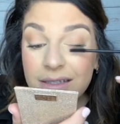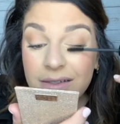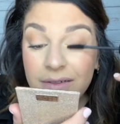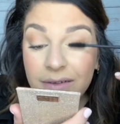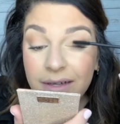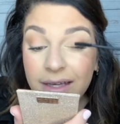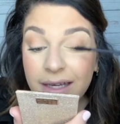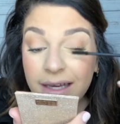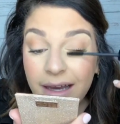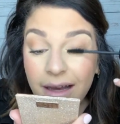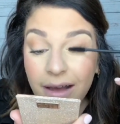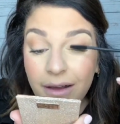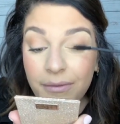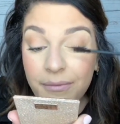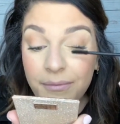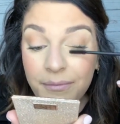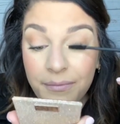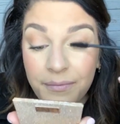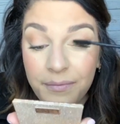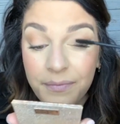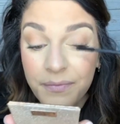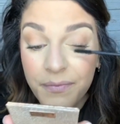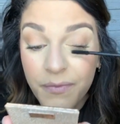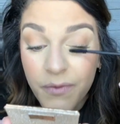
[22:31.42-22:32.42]
So yeah.
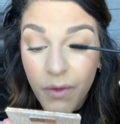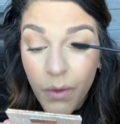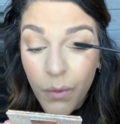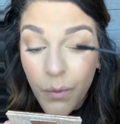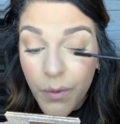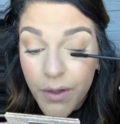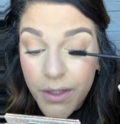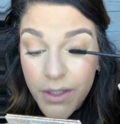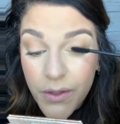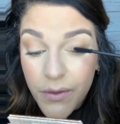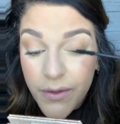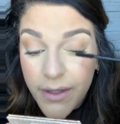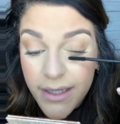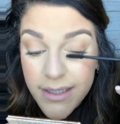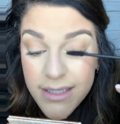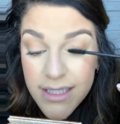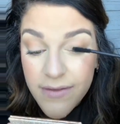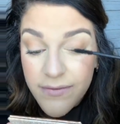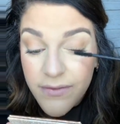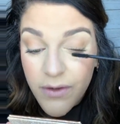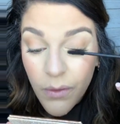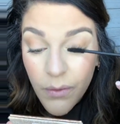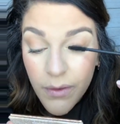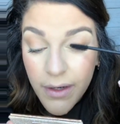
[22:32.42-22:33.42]
So what do you guys
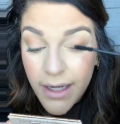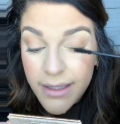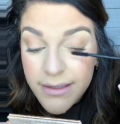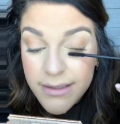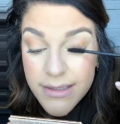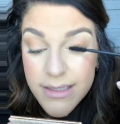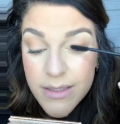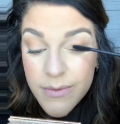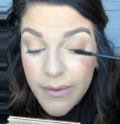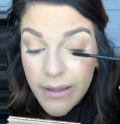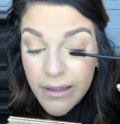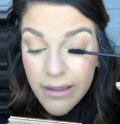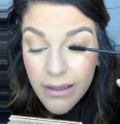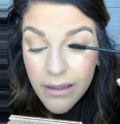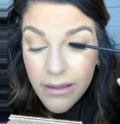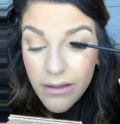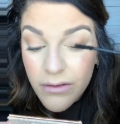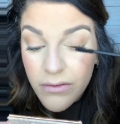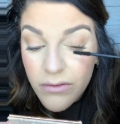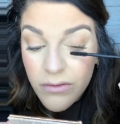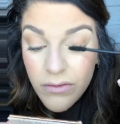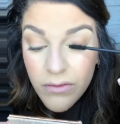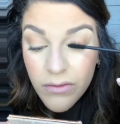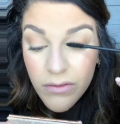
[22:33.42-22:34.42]
have going on this
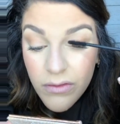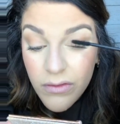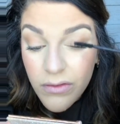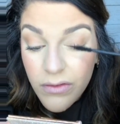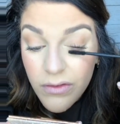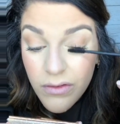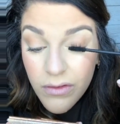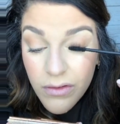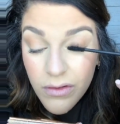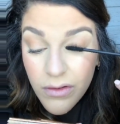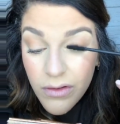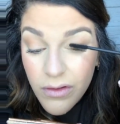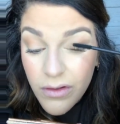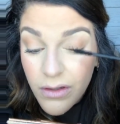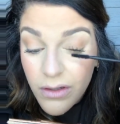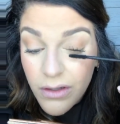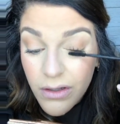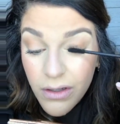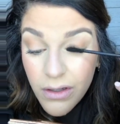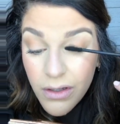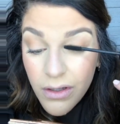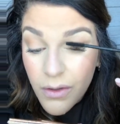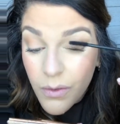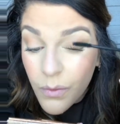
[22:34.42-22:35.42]
weekend?
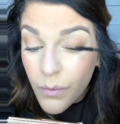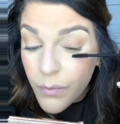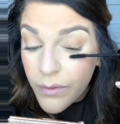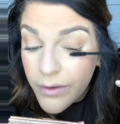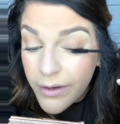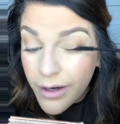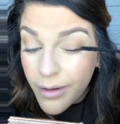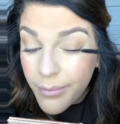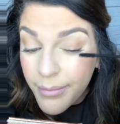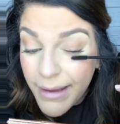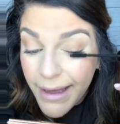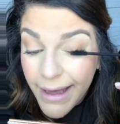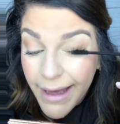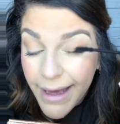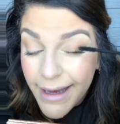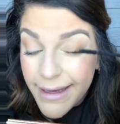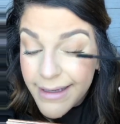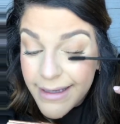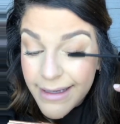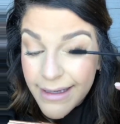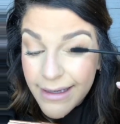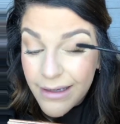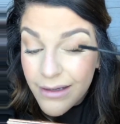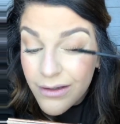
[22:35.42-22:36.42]
We are
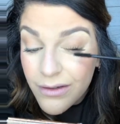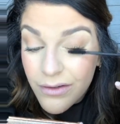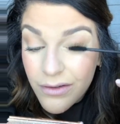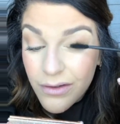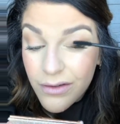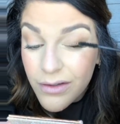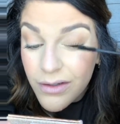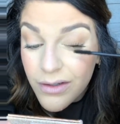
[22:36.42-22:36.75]
packing.